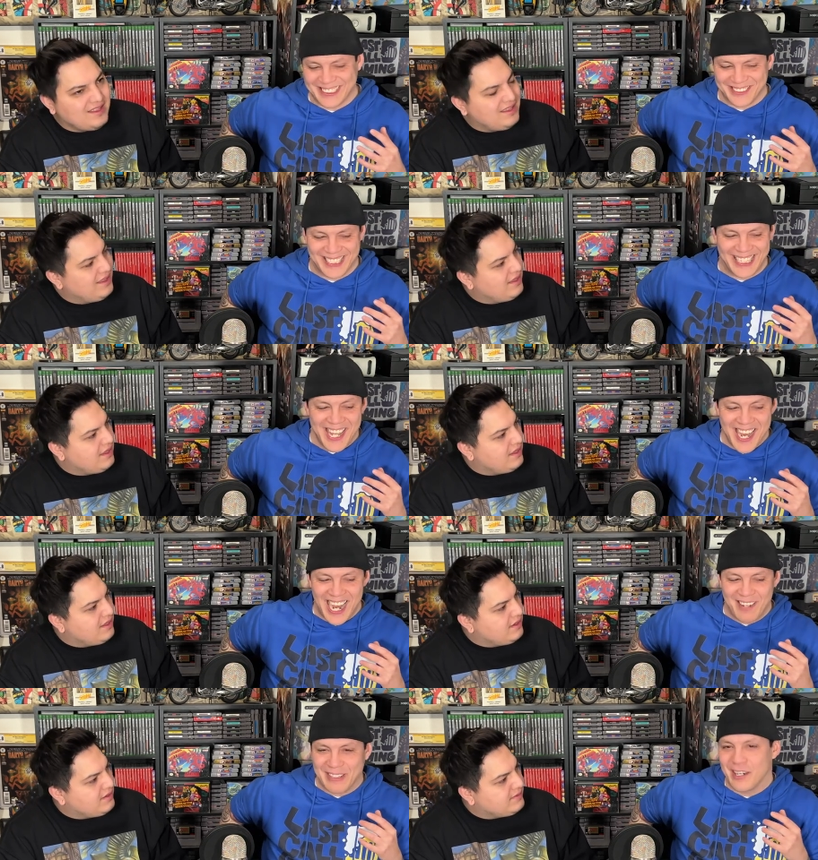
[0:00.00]
Speaker 1: I was like,
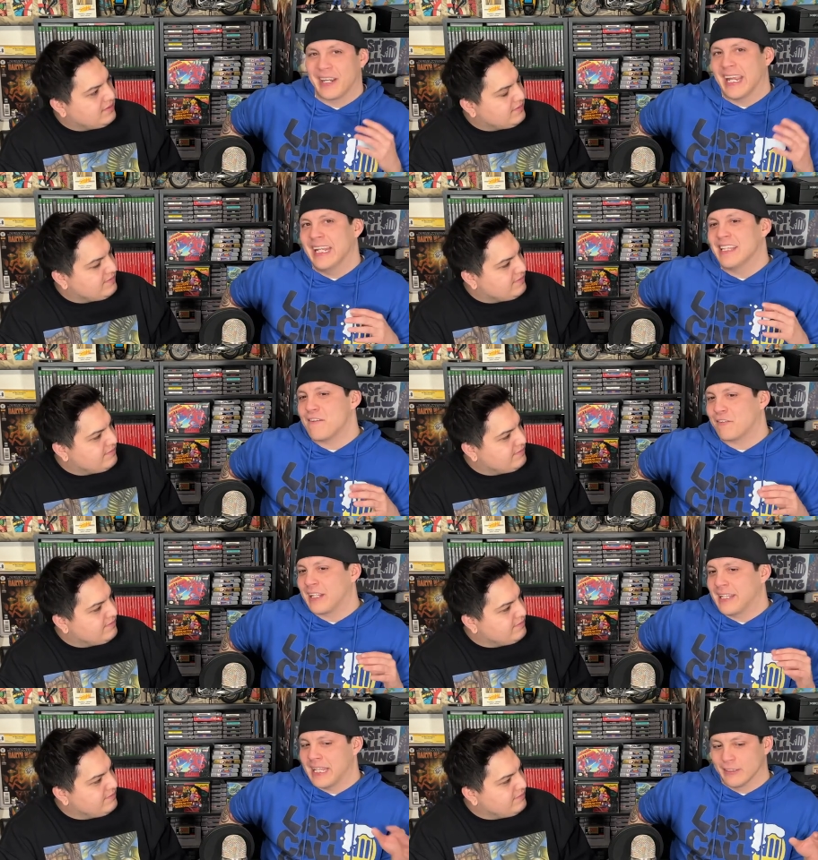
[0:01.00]
"I'm like, okay, he
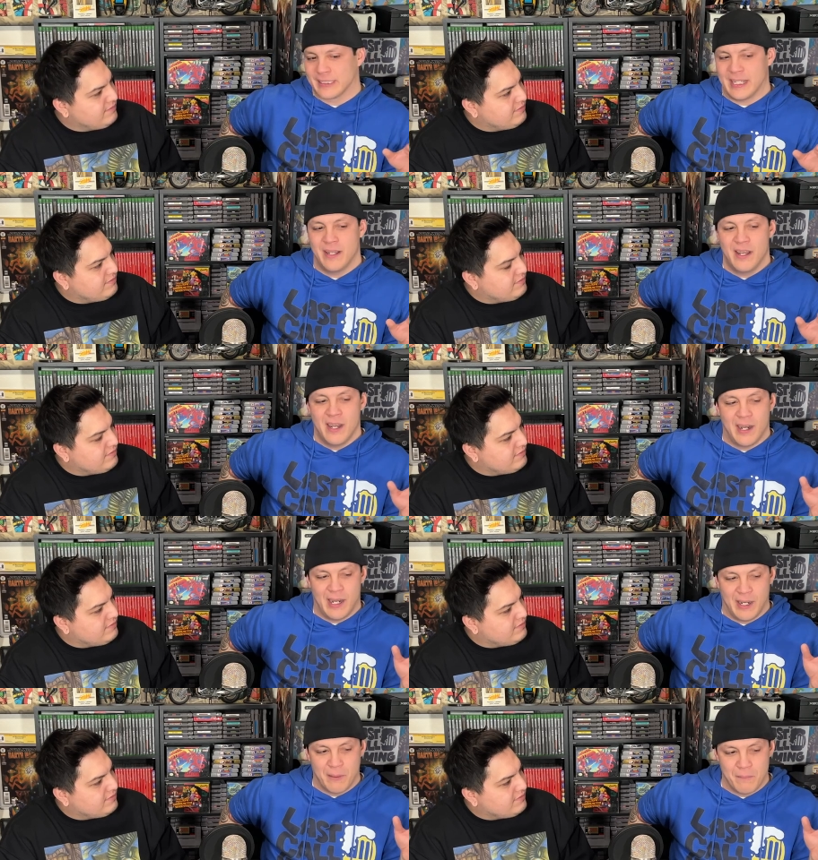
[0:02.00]
definitely nails it."
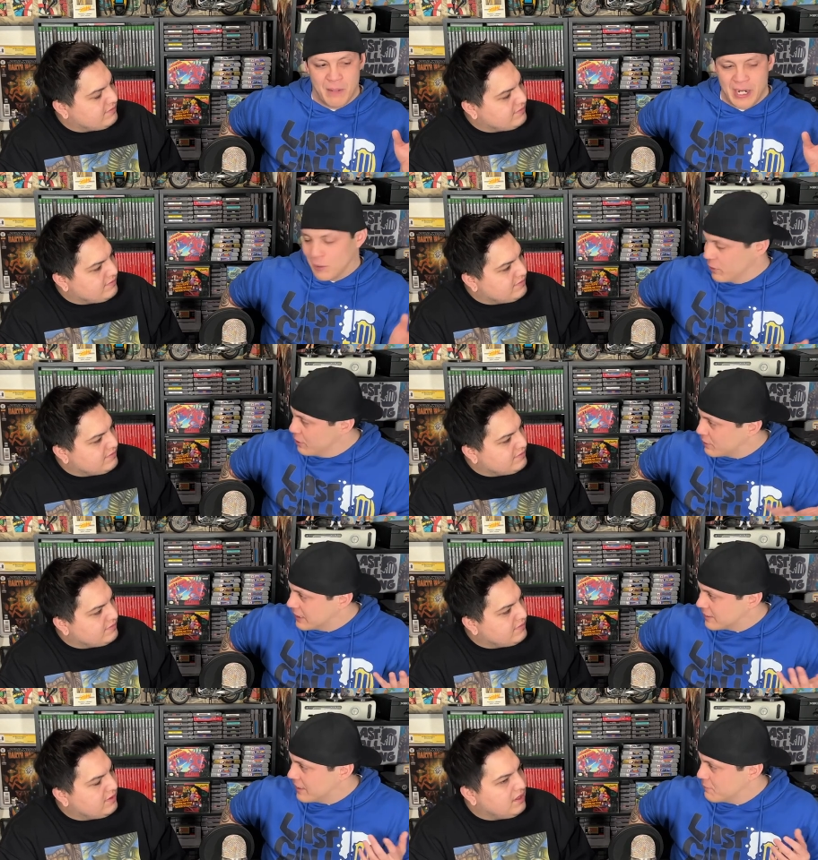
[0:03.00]
Um, I don't know. What are your
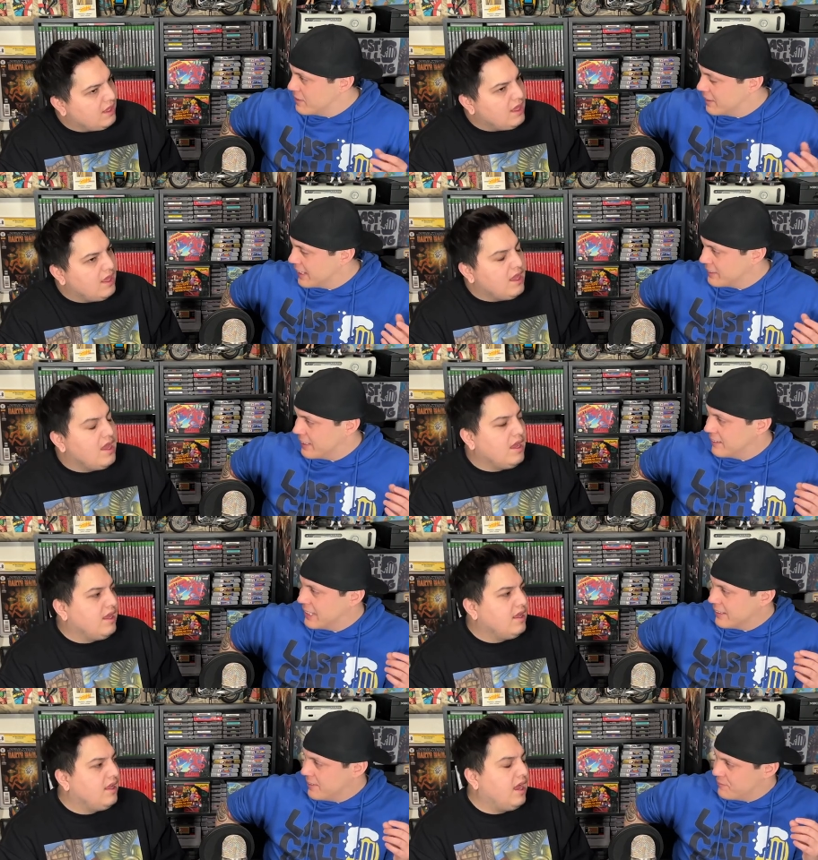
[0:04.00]
thoughts on him? Did he did he
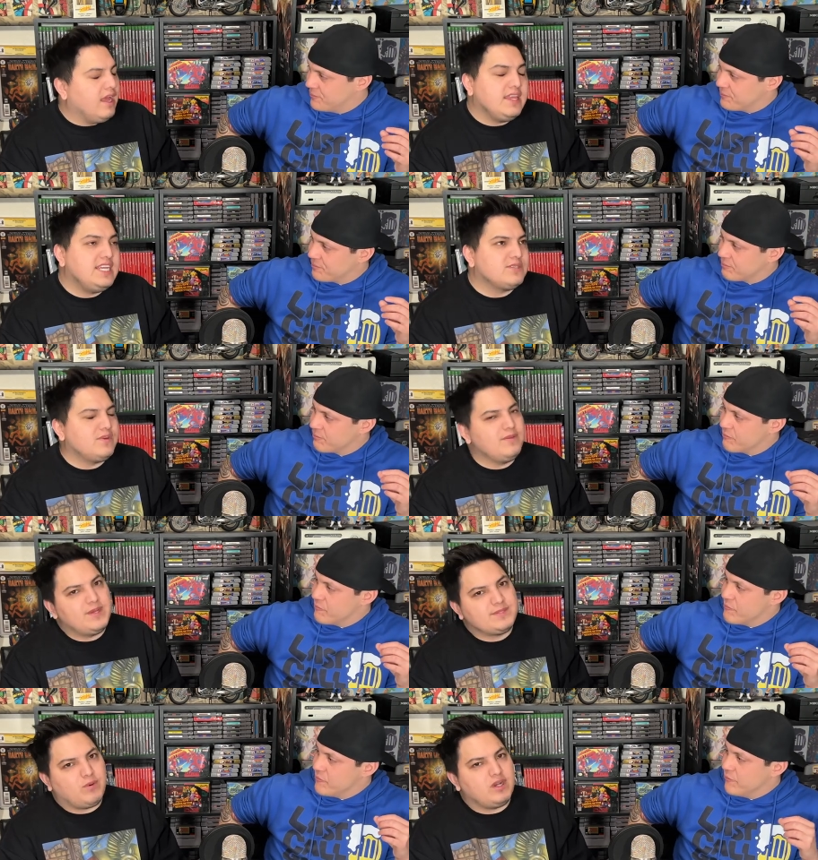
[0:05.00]
nail it? I think he's one of the
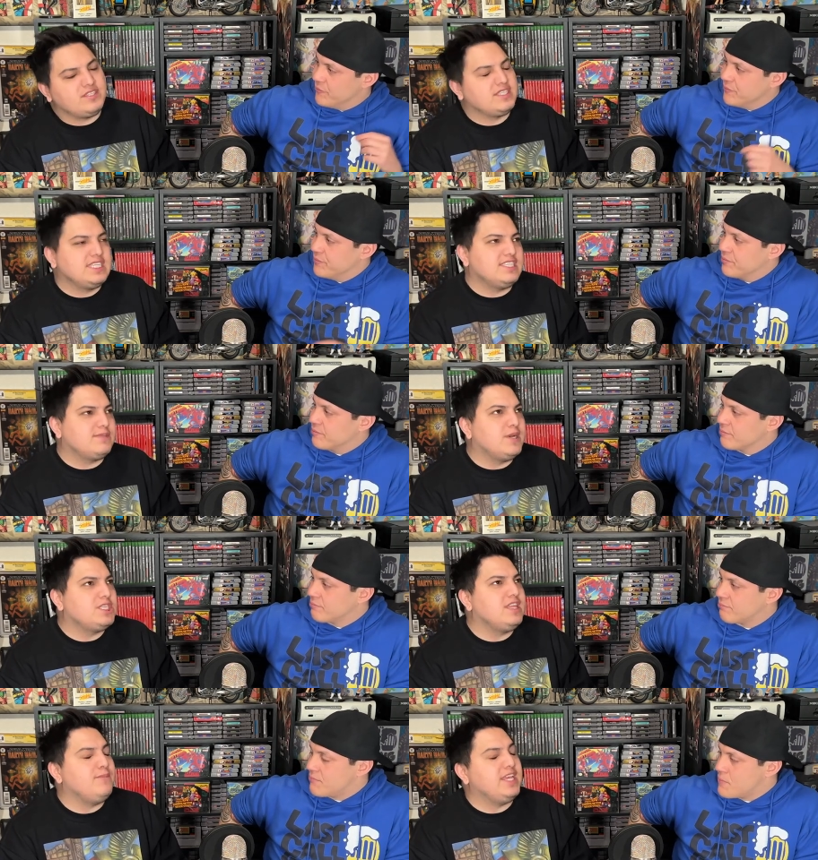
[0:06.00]
best
Speaker 2: parts because
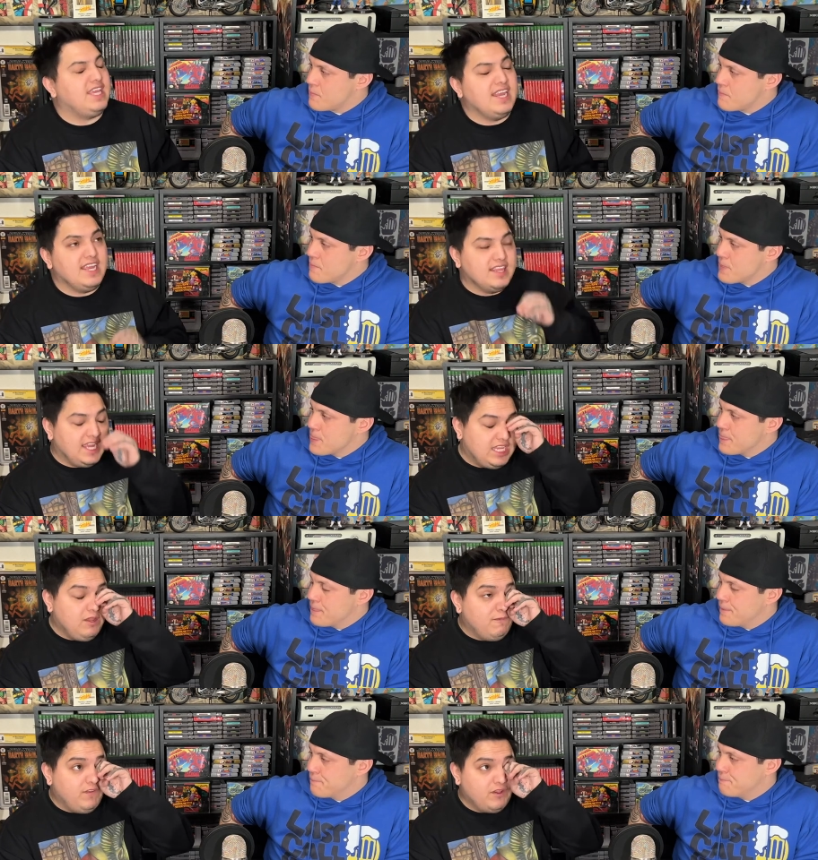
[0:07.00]
especially at the beginning, like
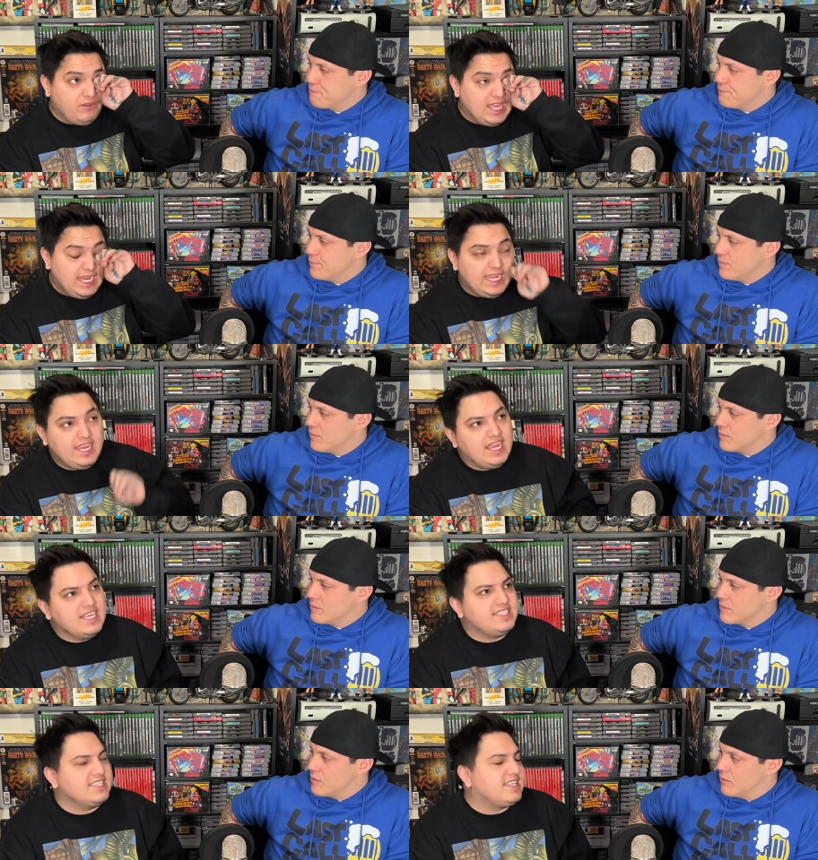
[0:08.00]
you feel that he
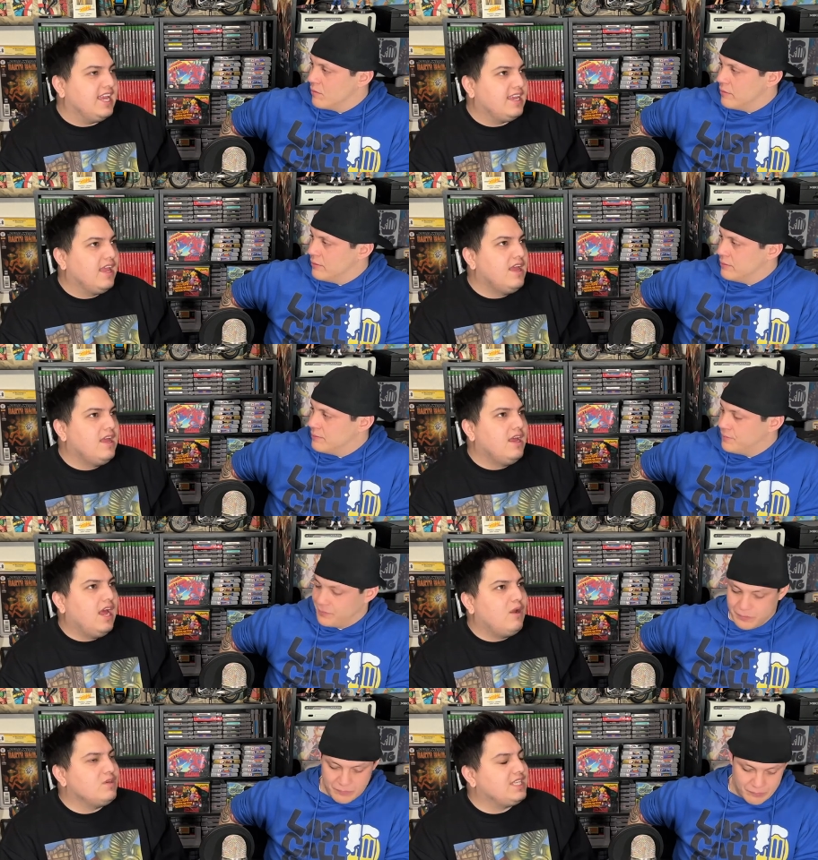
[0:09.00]
is this like
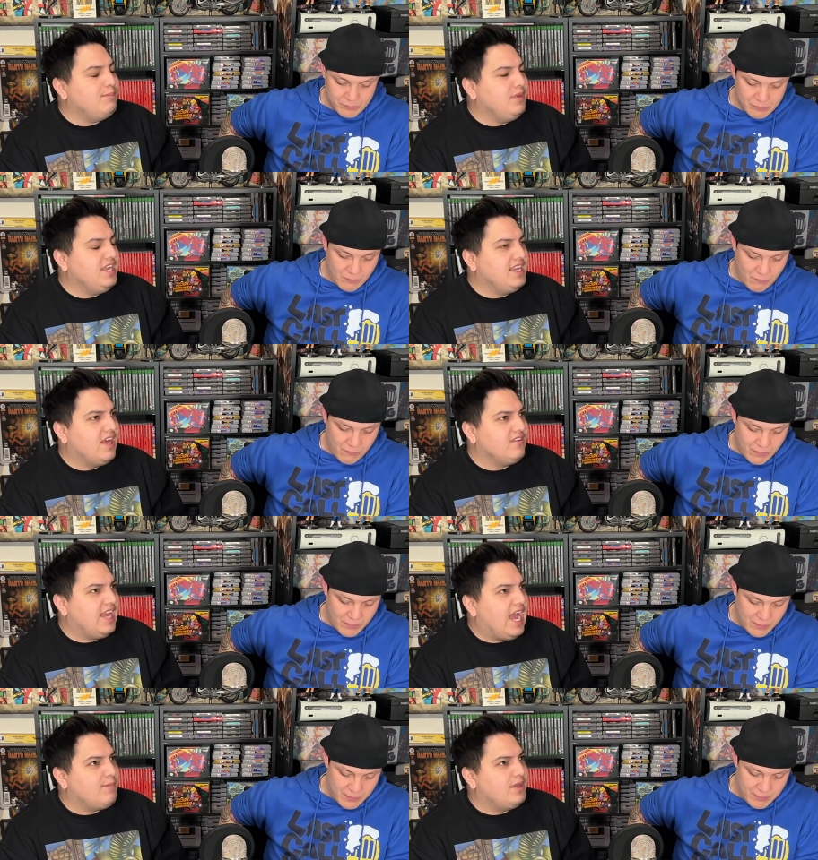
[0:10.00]
I don't want to say beaten down
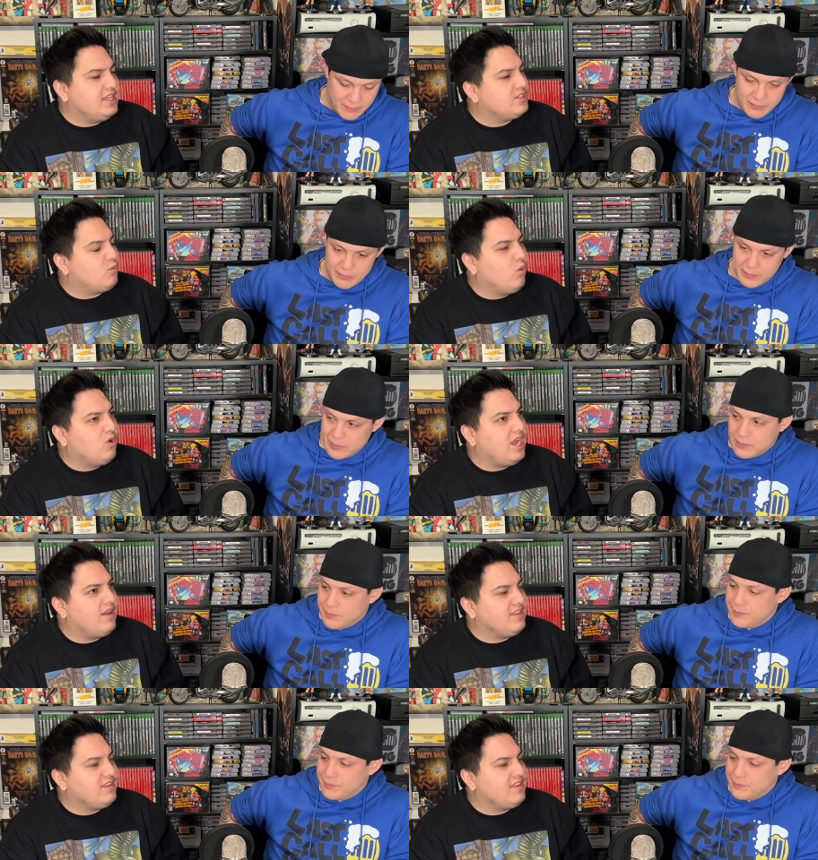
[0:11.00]
dad, but this worn out